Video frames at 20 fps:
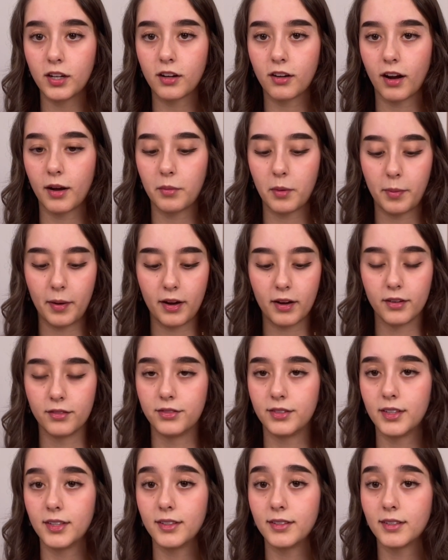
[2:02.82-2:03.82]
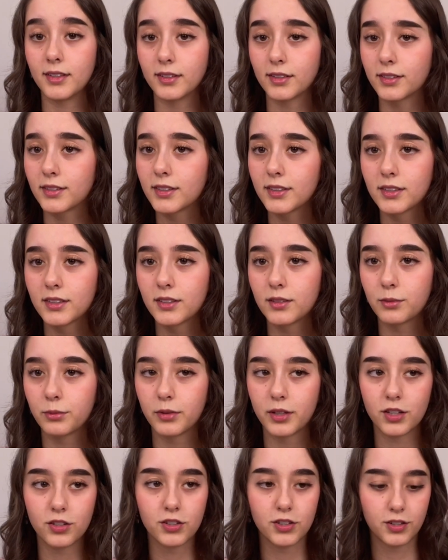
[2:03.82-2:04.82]
to grab a pair of scissors,
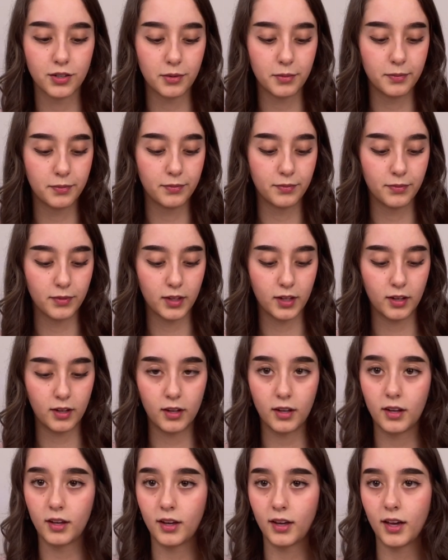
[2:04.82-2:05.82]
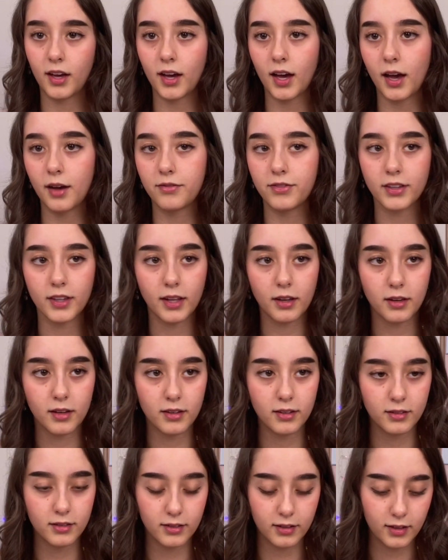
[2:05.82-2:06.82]
which I feel like
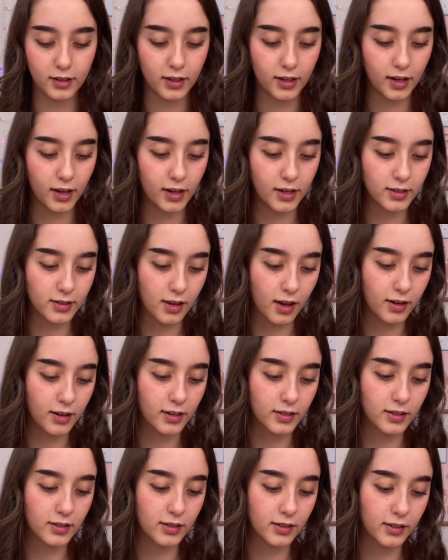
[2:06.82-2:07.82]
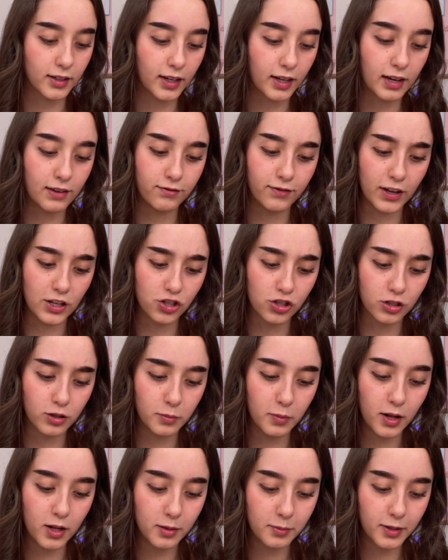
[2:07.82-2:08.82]
is not necessarily a conventional
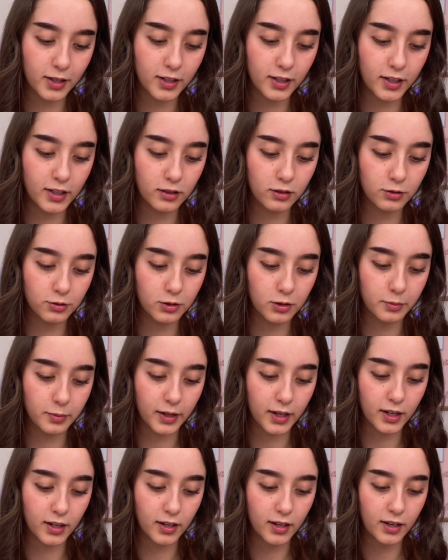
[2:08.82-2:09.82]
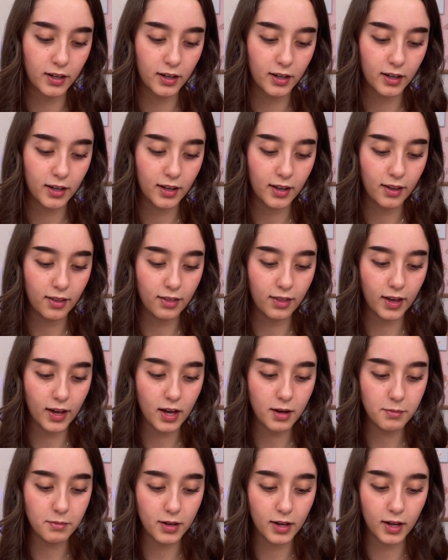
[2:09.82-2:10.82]
polymer clay tool, but they
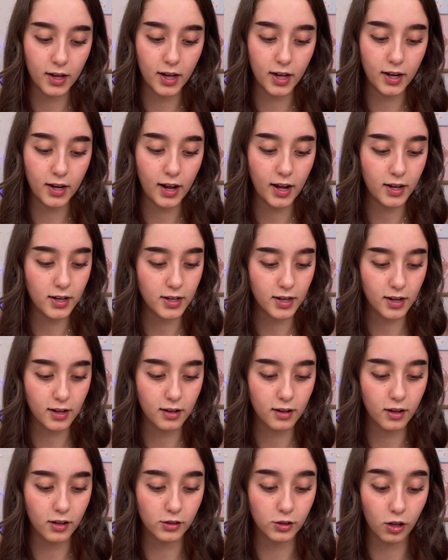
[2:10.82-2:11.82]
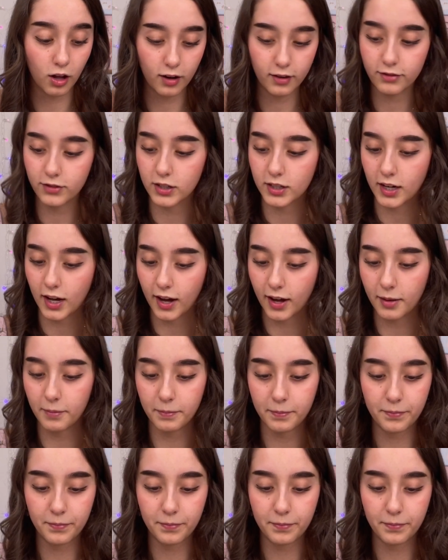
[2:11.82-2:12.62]
come in handy a lot of the time.